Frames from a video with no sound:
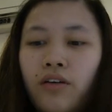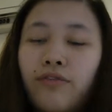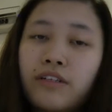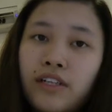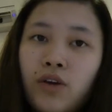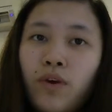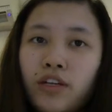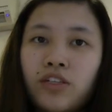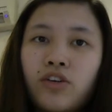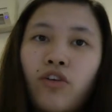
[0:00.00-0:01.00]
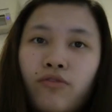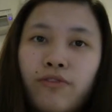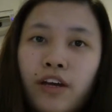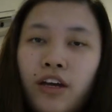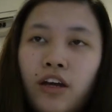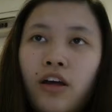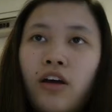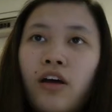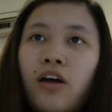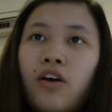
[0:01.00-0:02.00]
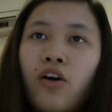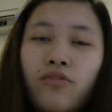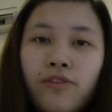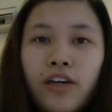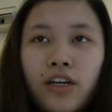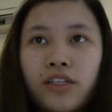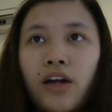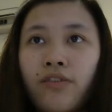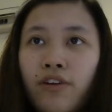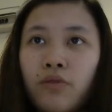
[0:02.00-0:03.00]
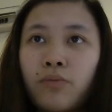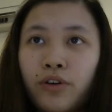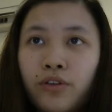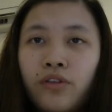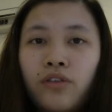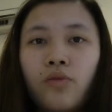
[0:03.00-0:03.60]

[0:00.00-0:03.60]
Firstly, what is conflict? Conflict is unavoidable